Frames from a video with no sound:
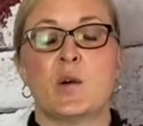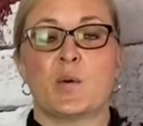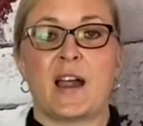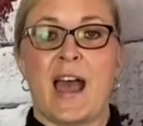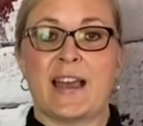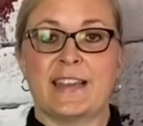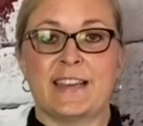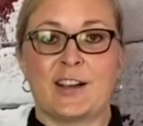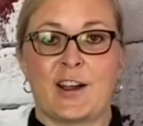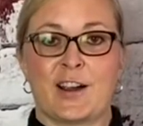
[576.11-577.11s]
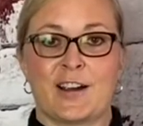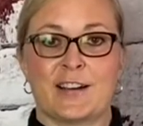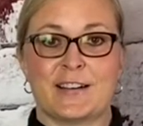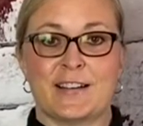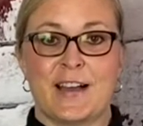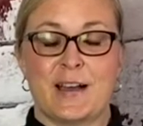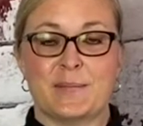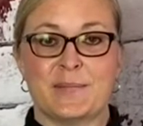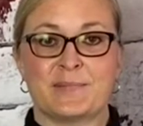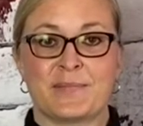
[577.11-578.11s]
We're adding our
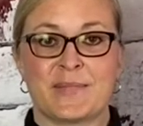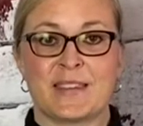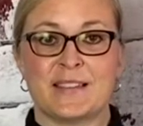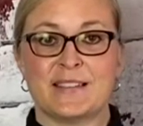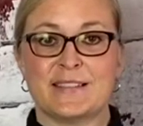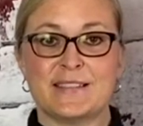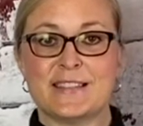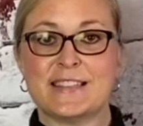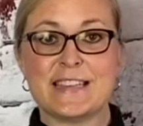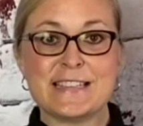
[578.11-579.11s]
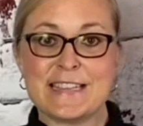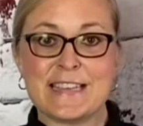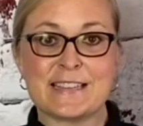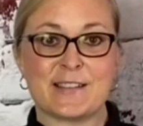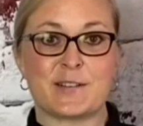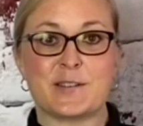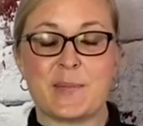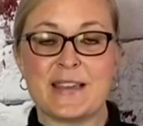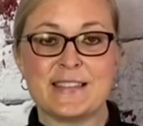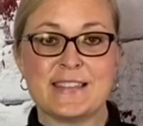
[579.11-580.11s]
seasonings, our
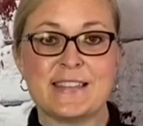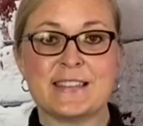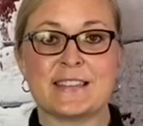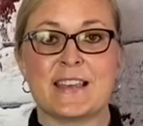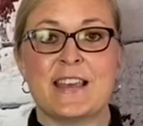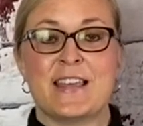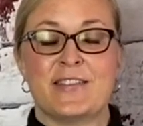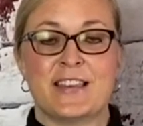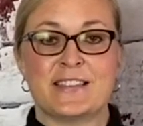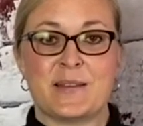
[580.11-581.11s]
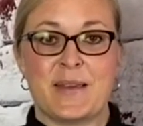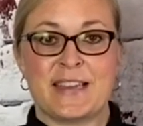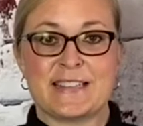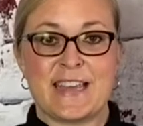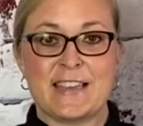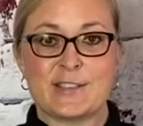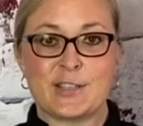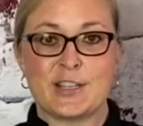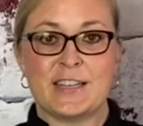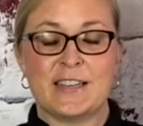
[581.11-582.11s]
spices, things that make it taste
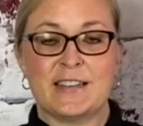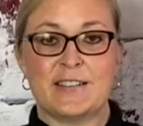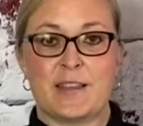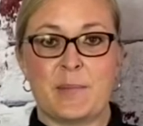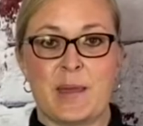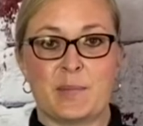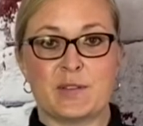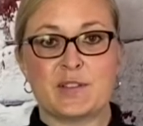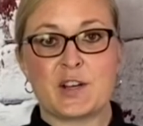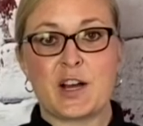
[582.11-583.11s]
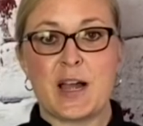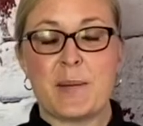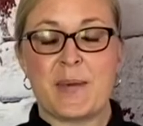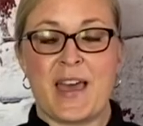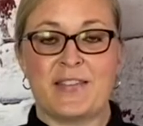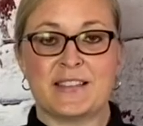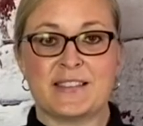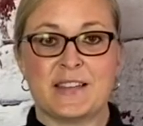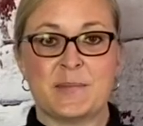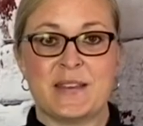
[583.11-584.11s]
good, the maple syrup and the
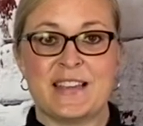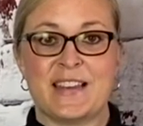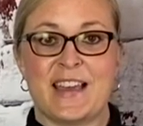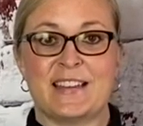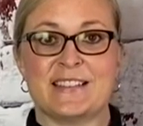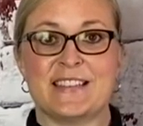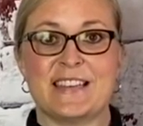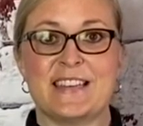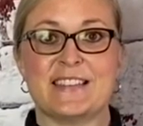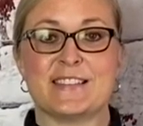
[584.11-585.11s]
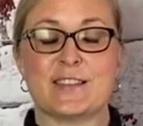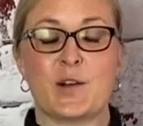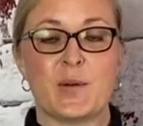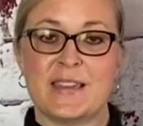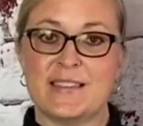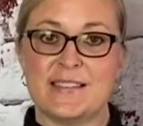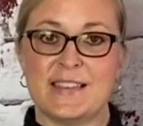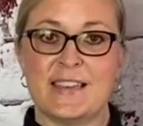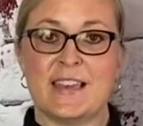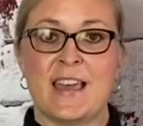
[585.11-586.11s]
cinnamon, and it's so
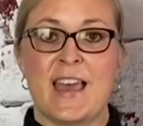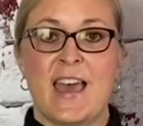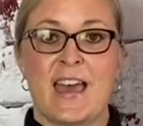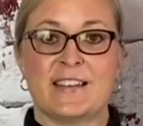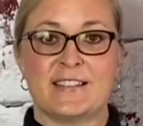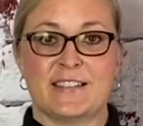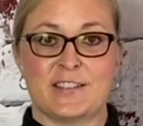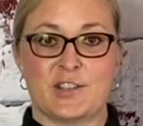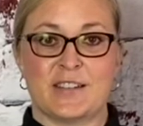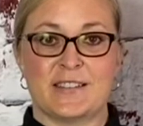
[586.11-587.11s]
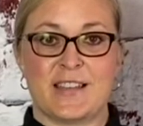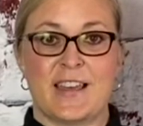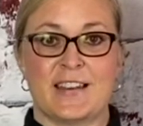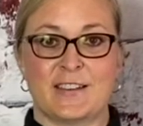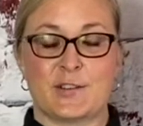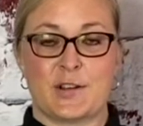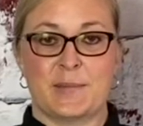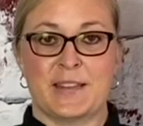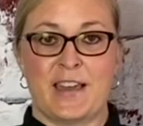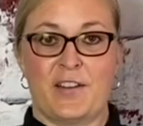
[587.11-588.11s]
easy and delicious and
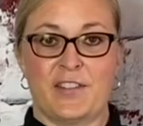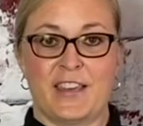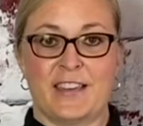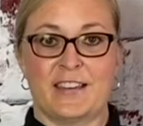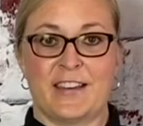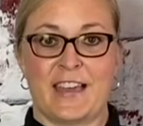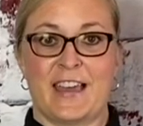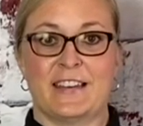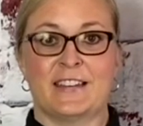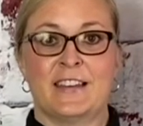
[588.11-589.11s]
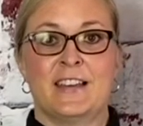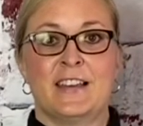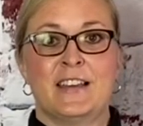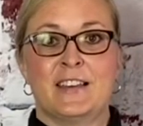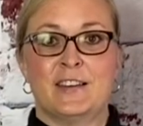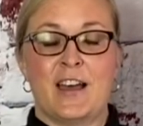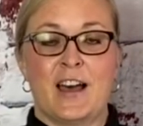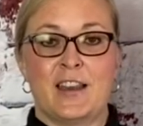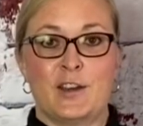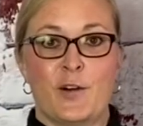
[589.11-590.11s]
extremely healthy. Again,
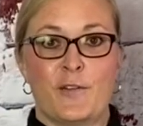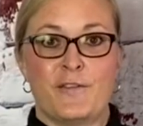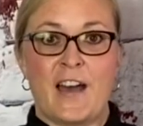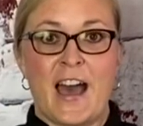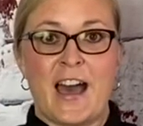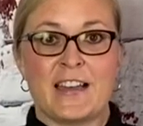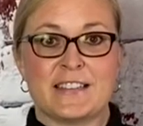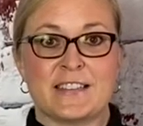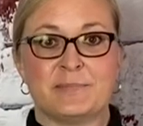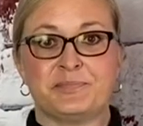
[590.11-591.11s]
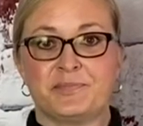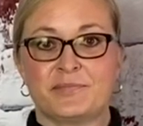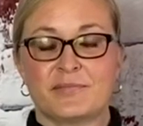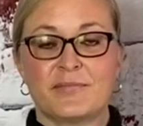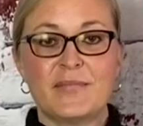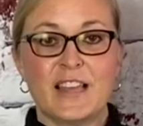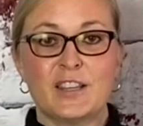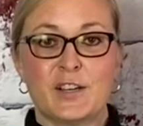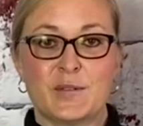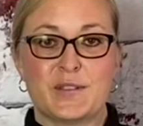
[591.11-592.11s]
no fat,
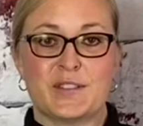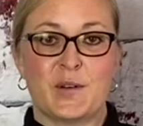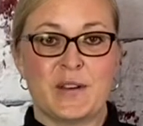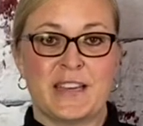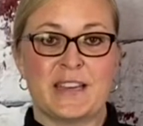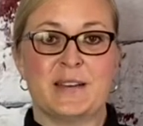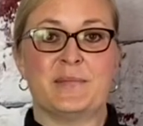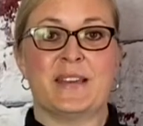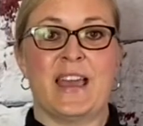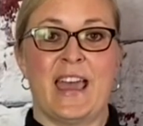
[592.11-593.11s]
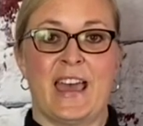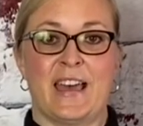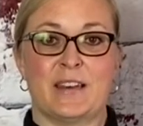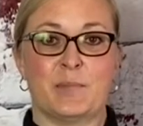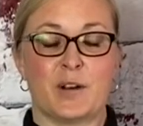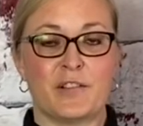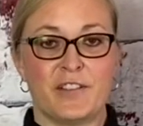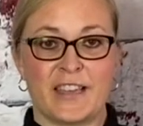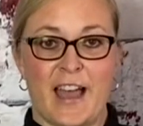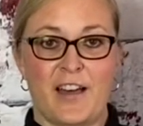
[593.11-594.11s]
low sodium, and
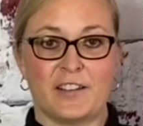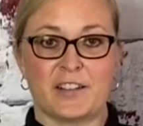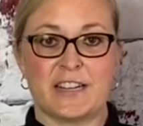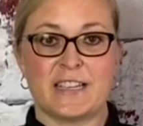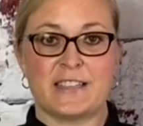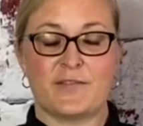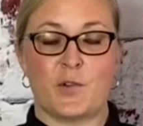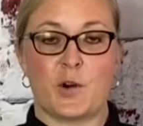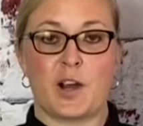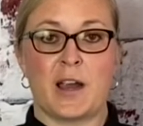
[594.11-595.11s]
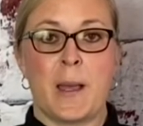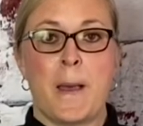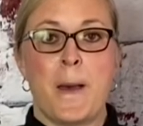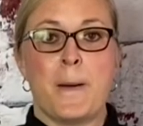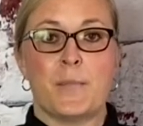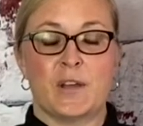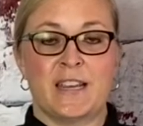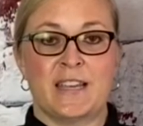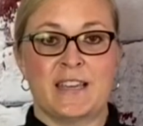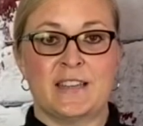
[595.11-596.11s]
perfect calories for
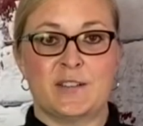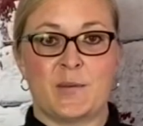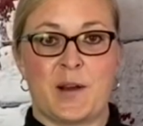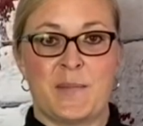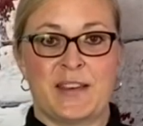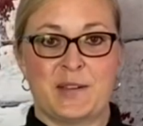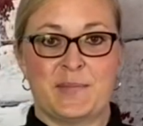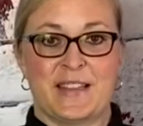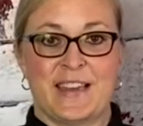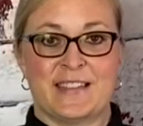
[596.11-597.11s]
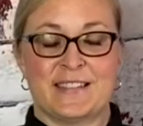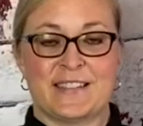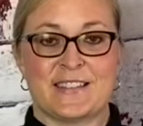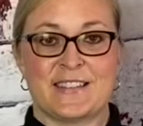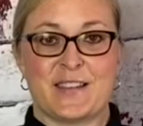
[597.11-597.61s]
putting into our menu plans.